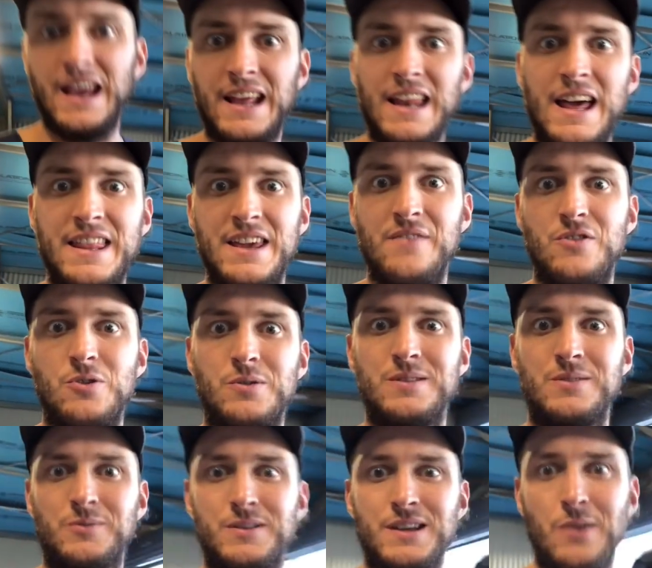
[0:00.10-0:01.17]
good day there viewers.
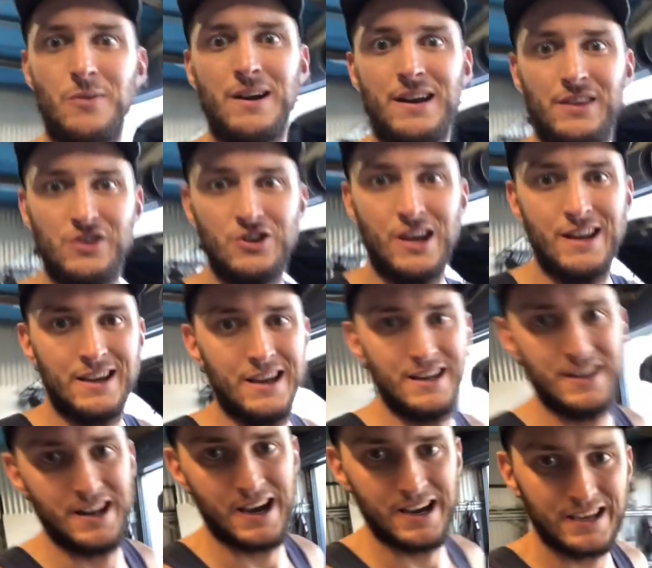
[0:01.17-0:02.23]
So we're out in the shed again
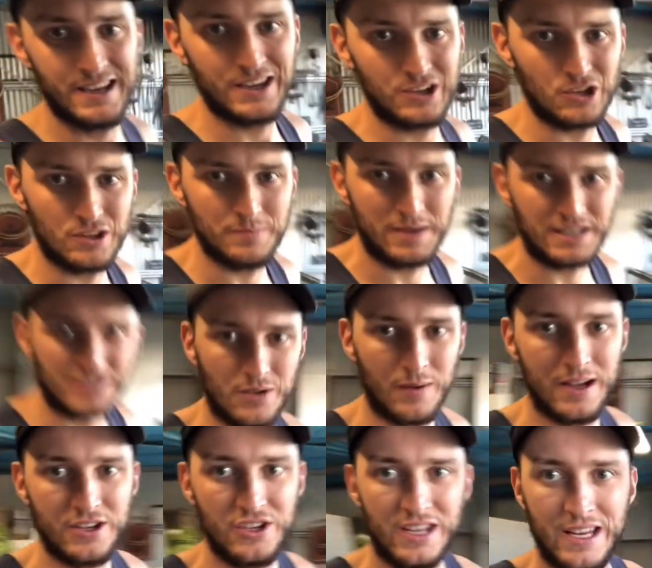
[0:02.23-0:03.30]
today. Got the big
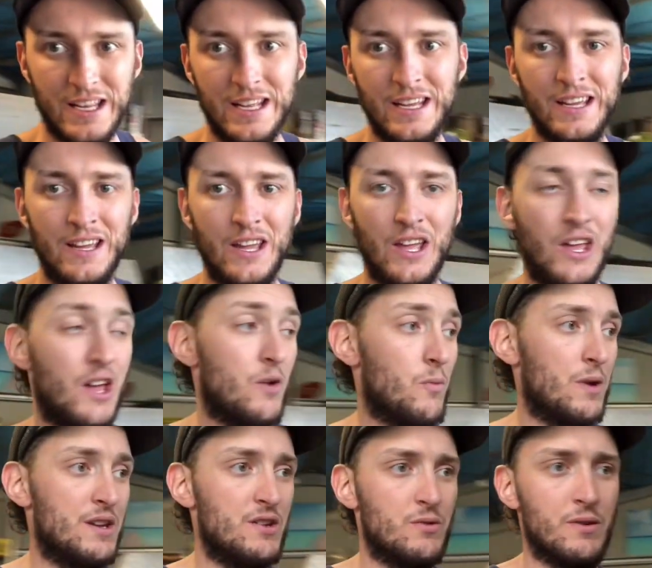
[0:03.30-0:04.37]
200 in here.
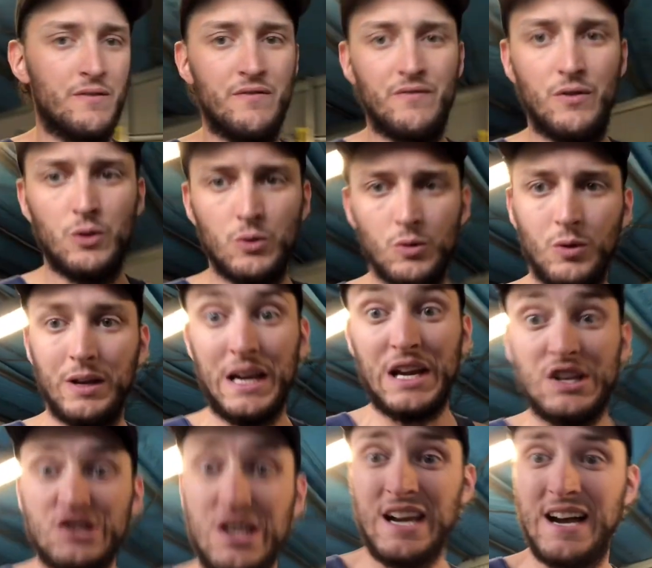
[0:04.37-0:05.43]
We're doing a full
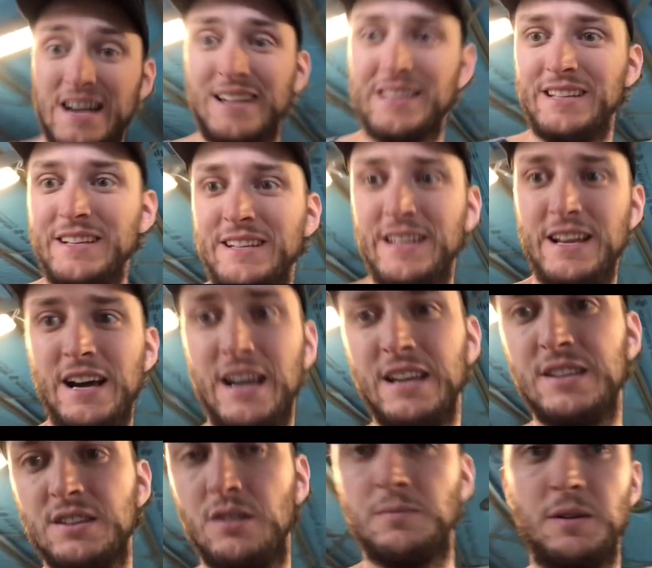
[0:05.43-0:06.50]
EGR clean today.
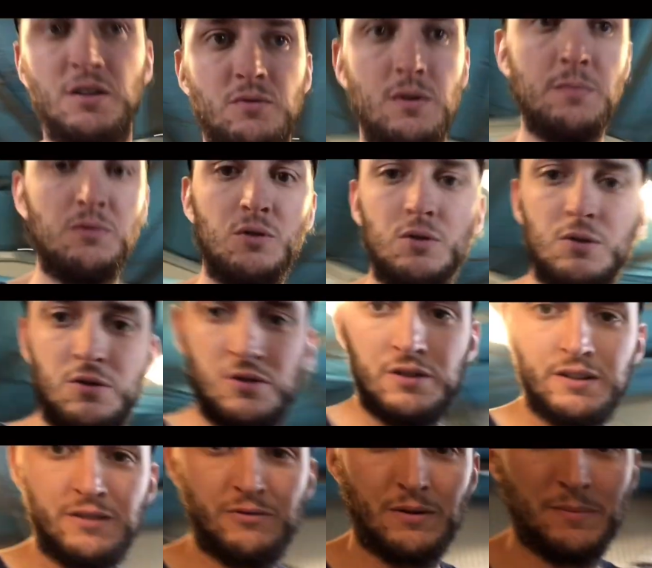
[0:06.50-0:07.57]
So I'm gonna rip all,
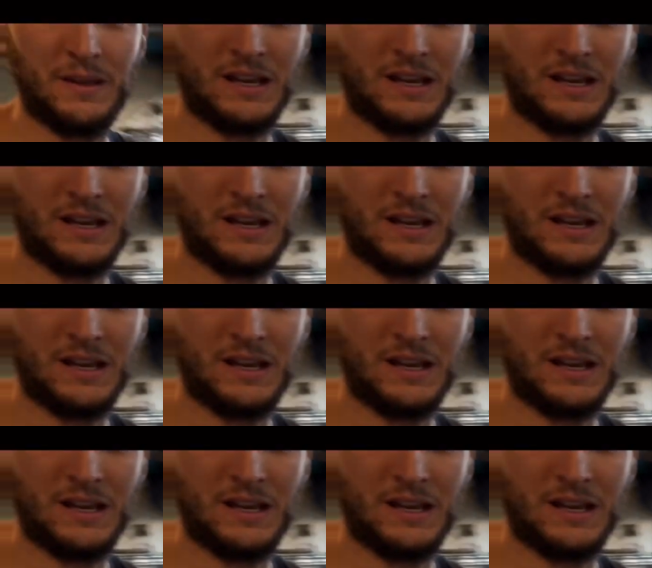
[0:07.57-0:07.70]
rip the